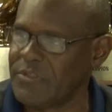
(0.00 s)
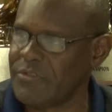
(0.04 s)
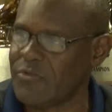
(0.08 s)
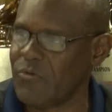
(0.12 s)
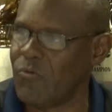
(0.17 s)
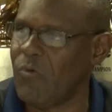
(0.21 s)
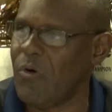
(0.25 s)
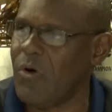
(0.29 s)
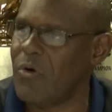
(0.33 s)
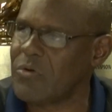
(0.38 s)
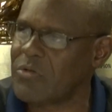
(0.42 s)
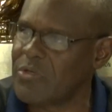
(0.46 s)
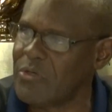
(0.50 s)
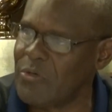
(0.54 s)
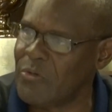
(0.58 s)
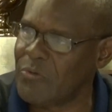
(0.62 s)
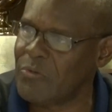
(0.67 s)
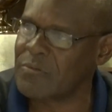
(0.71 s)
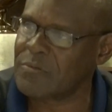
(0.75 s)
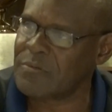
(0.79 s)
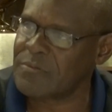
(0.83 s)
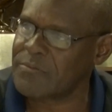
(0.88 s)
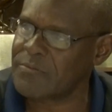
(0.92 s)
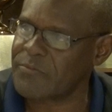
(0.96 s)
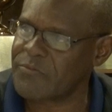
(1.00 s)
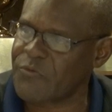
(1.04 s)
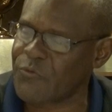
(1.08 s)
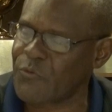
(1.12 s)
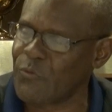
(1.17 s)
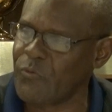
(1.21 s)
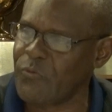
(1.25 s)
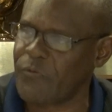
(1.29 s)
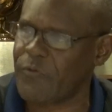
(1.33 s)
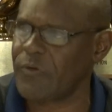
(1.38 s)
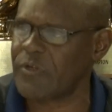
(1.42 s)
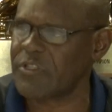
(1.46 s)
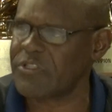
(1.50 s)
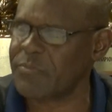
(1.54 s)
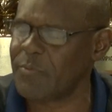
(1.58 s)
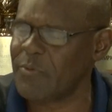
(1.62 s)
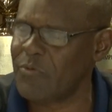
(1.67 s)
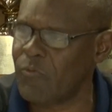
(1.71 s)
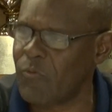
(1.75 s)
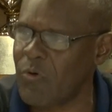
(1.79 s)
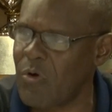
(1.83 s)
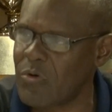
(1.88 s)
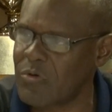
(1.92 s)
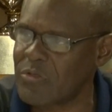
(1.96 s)
He's a walk-on, true
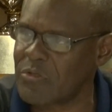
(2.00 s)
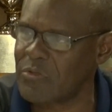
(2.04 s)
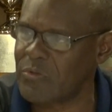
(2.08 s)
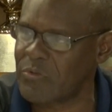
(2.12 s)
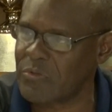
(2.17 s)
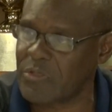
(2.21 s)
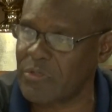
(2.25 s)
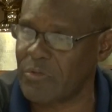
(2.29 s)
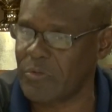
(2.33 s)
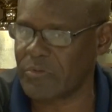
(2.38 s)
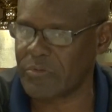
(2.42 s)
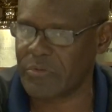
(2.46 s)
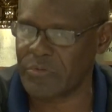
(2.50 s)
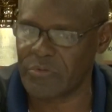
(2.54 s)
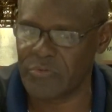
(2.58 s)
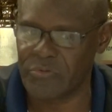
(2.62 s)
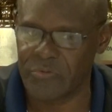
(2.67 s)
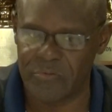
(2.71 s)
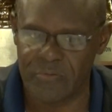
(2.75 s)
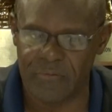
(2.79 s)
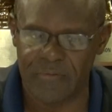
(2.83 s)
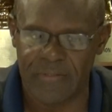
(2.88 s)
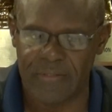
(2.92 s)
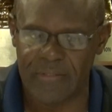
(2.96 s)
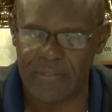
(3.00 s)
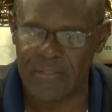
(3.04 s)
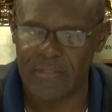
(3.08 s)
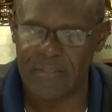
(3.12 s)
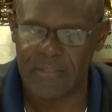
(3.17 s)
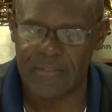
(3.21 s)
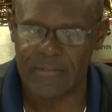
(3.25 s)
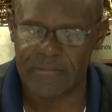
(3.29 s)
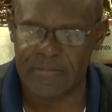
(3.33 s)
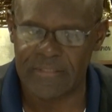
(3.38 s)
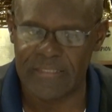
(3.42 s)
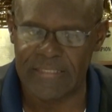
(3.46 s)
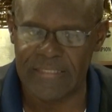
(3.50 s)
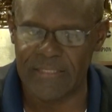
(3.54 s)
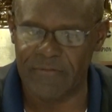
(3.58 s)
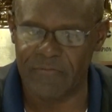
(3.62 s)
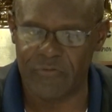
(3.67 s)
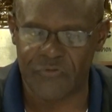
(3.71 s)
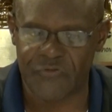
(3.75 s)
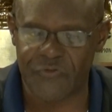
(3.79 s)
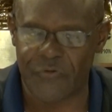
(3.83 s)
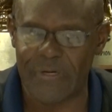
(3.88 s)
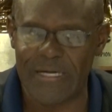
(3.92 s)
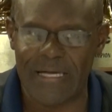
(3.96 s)
freshman walk-on corner who didn't
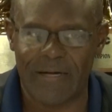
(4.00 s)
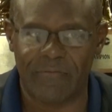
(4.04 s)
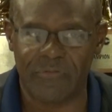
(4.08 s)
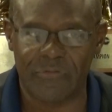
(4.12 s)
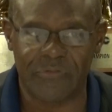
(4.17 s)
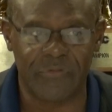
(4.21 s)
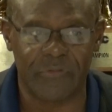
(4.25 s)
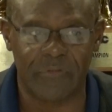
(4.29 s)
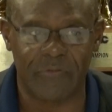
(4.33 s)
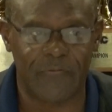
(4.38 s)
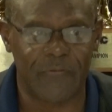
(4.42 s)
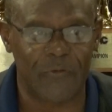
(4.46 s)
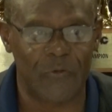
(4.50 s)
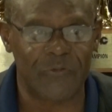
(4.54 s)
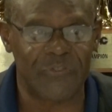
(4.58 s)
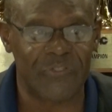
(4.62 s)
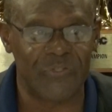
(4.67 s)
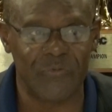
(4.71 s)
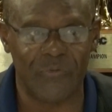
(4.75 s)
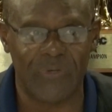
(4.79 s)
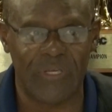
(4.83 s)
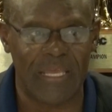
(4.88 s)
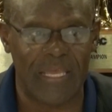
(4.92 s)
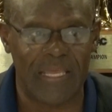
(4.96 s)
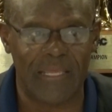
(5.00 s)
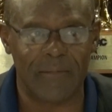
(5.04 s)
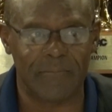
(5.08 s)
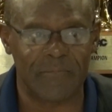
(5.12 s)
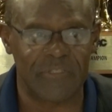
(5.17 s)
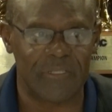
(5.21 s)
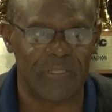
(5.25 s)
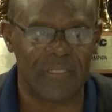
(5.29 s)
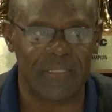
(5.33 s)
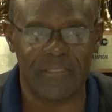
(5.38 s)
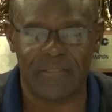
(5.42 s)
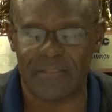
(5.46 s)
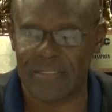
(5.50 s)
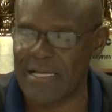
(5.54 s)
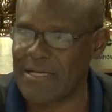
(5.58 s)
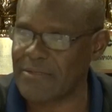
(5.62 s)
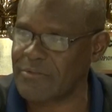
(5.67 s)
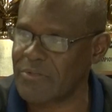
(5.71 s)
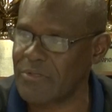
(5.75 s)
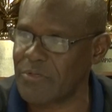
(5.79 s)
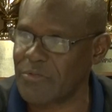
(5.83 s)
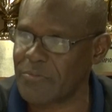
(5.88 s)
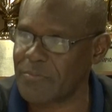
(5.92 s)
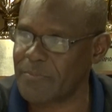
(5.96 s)
even travel to the first 2 games, and he's
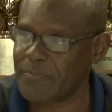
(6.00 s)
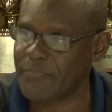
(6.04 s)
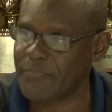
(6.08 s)
out there